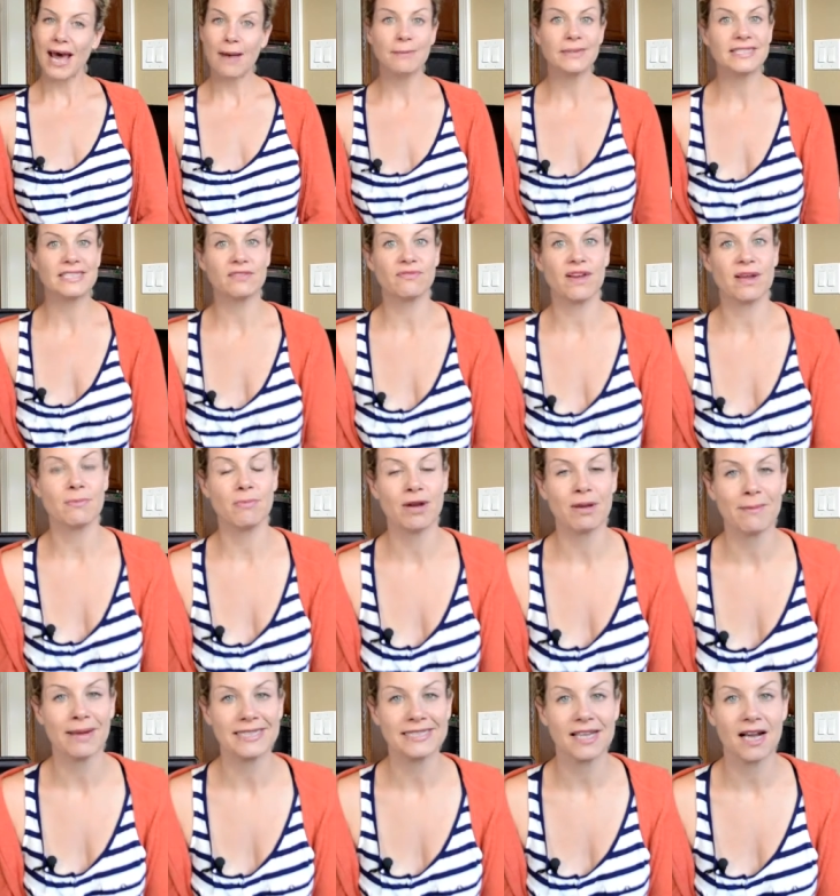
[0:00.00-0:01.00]
happens if I
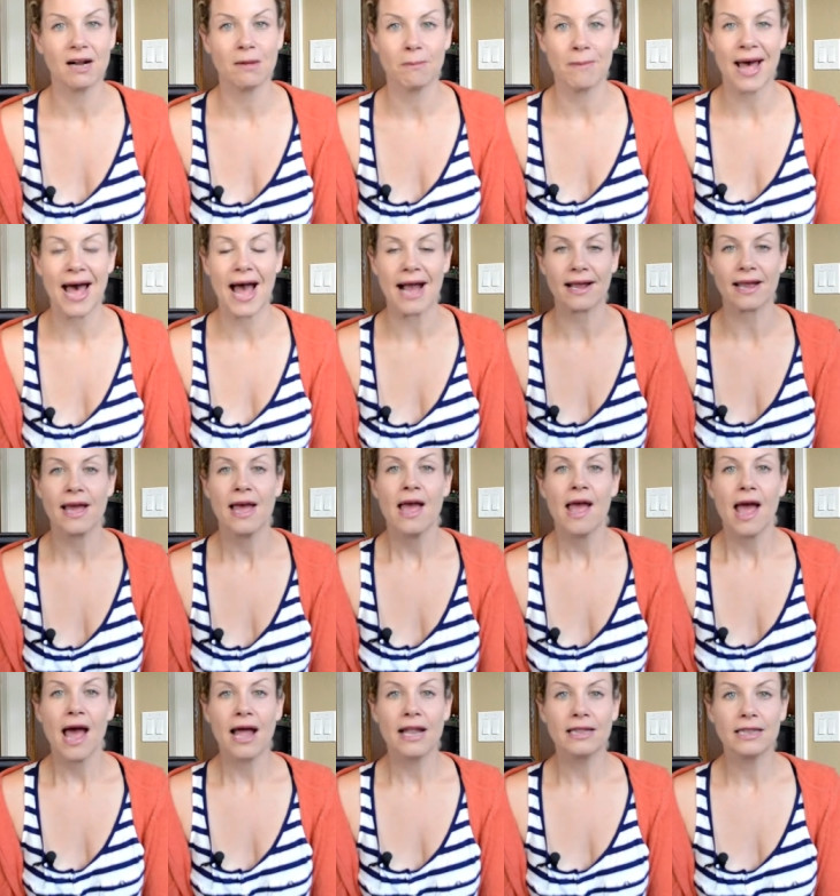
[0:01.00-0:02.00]
bring my tongue back?
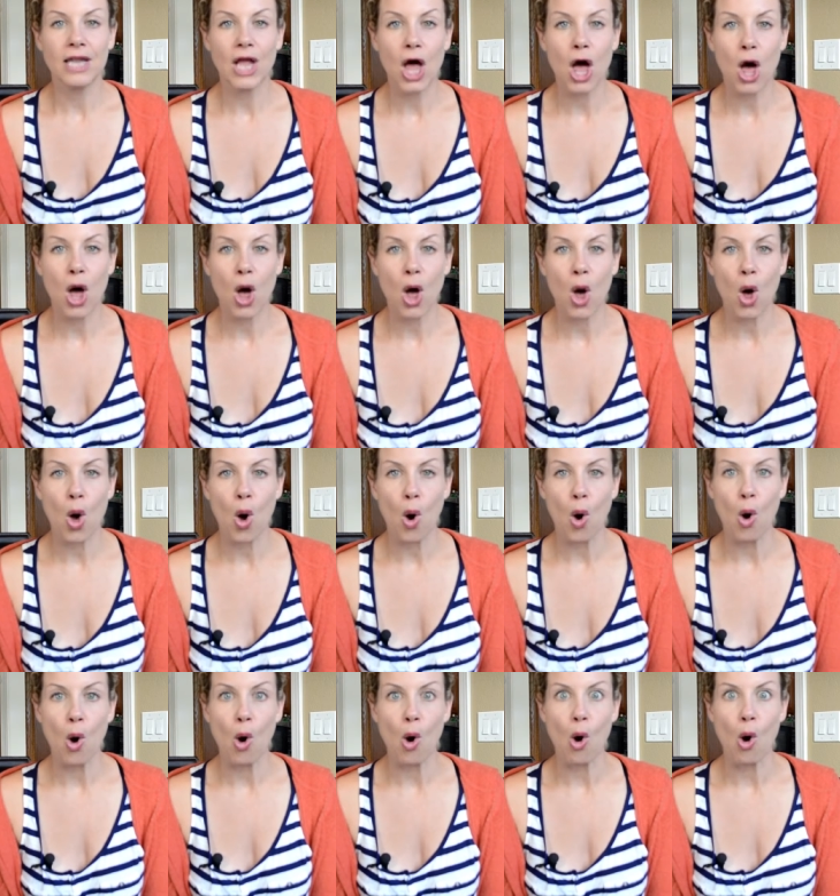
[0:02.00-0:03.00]

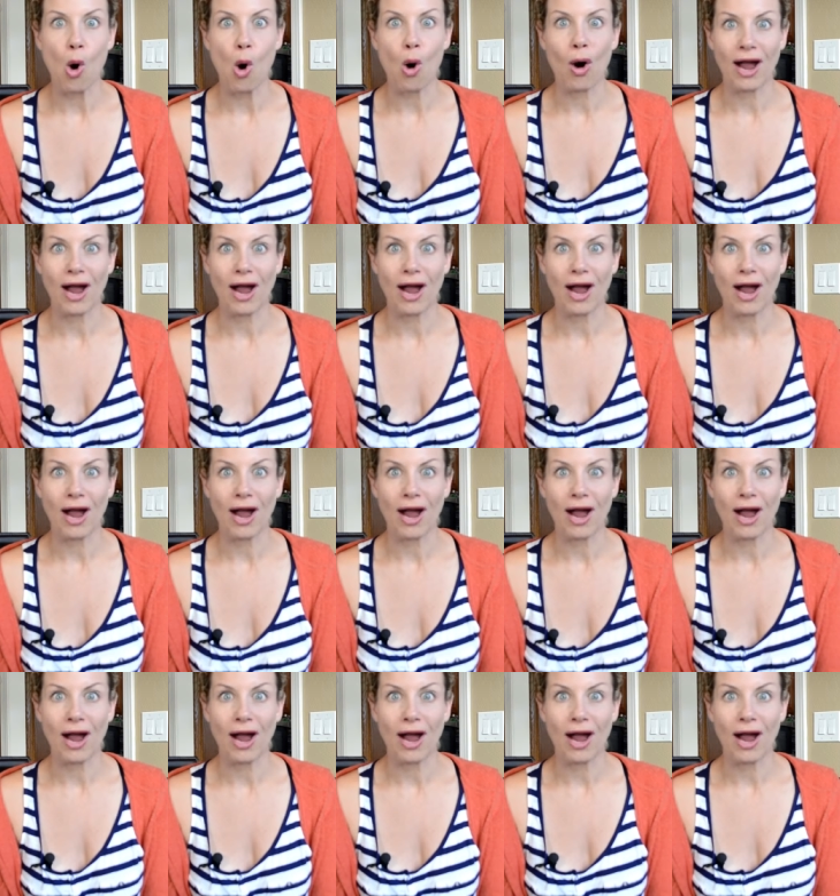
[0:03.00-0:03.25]
Hello.